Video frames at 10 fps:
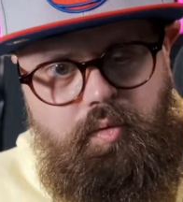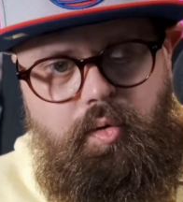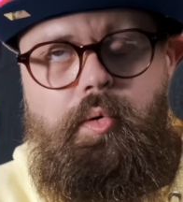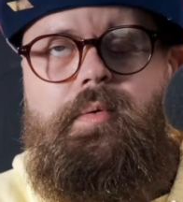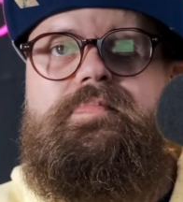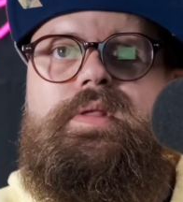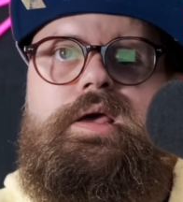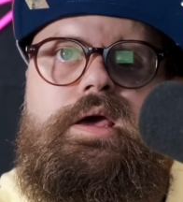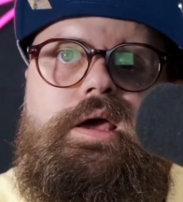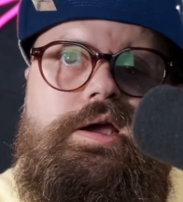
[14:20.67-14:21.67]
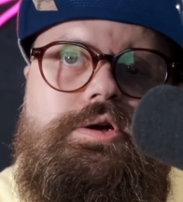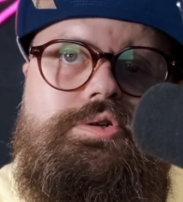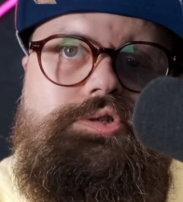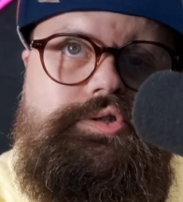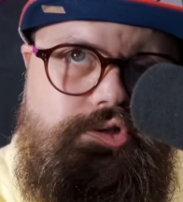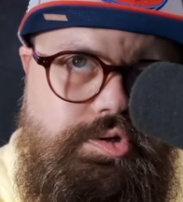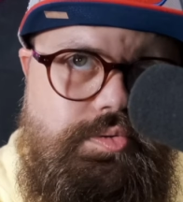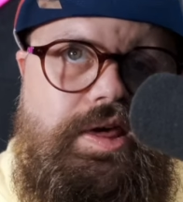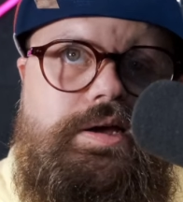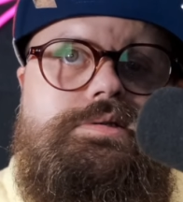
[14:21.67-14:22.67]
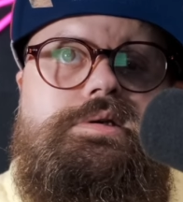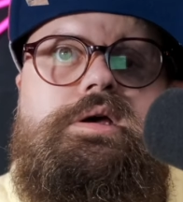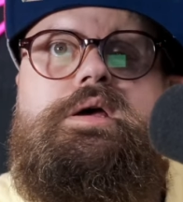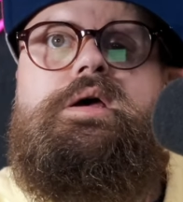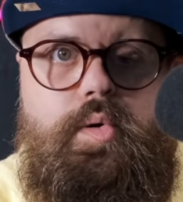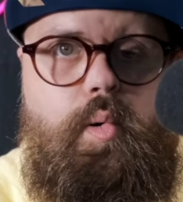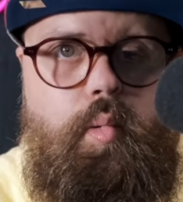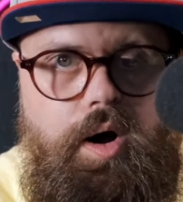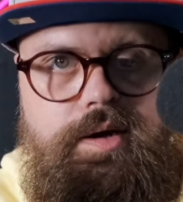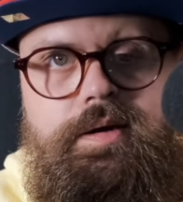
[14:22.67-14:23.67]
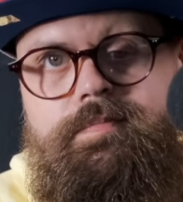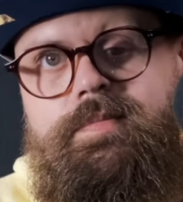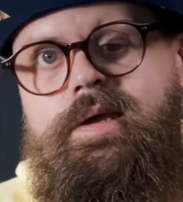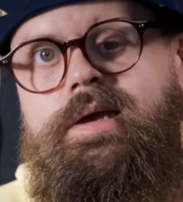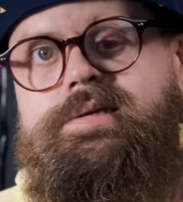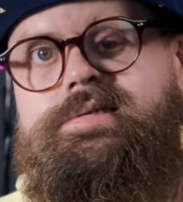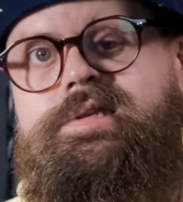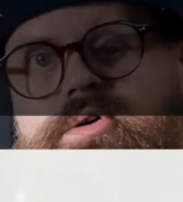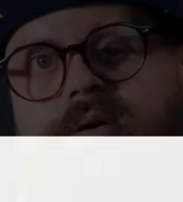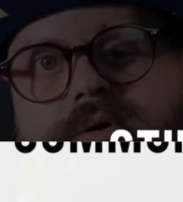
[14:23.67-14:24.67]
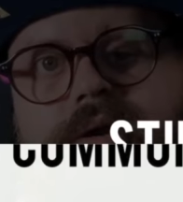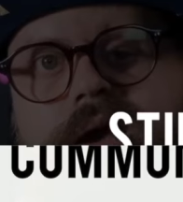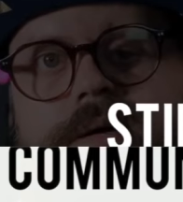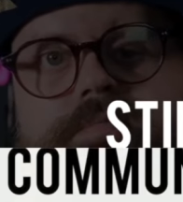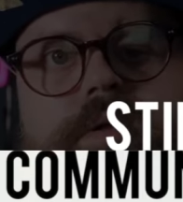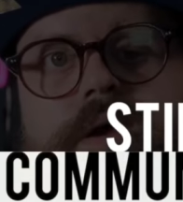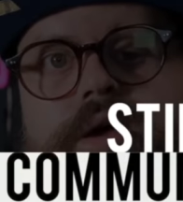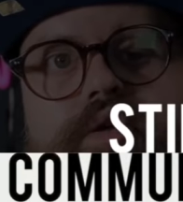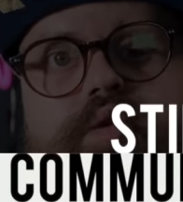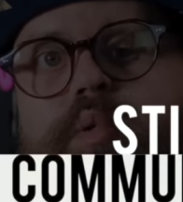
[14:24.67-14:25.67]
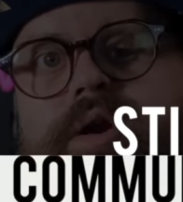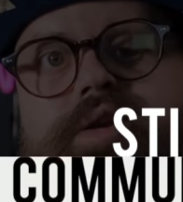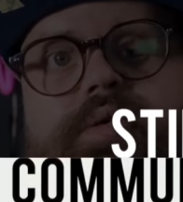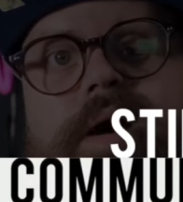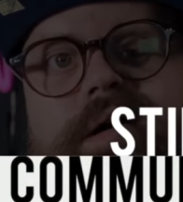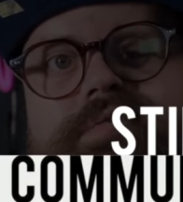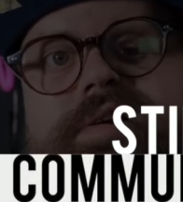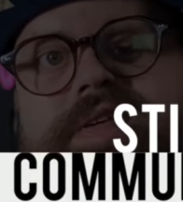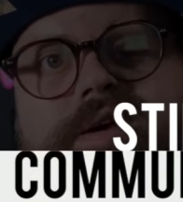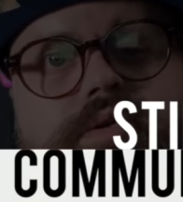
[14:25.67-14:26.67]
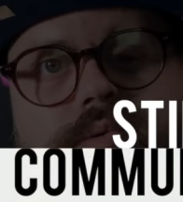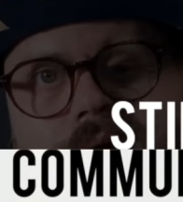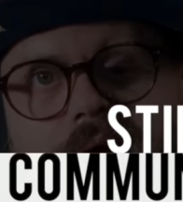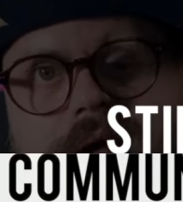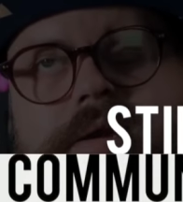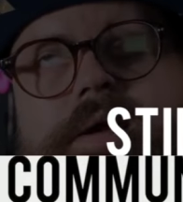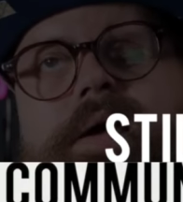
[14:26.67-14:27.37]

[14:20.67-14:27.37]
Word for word: Cool. Here's two things. One, still communicate. You want to do everything you can